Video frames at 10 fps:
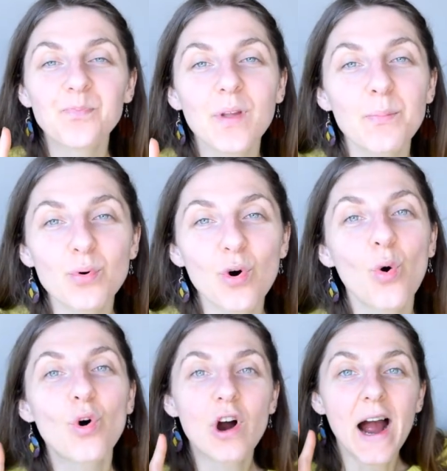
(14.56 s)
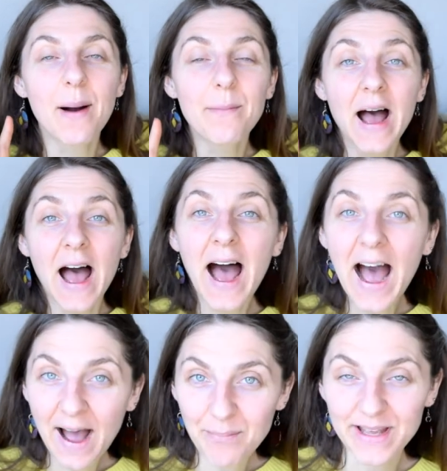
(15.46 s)
program
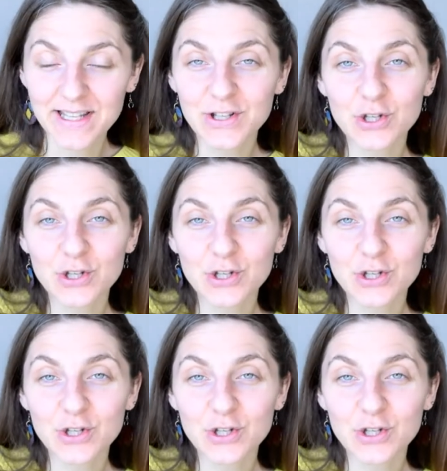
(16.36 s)
habits.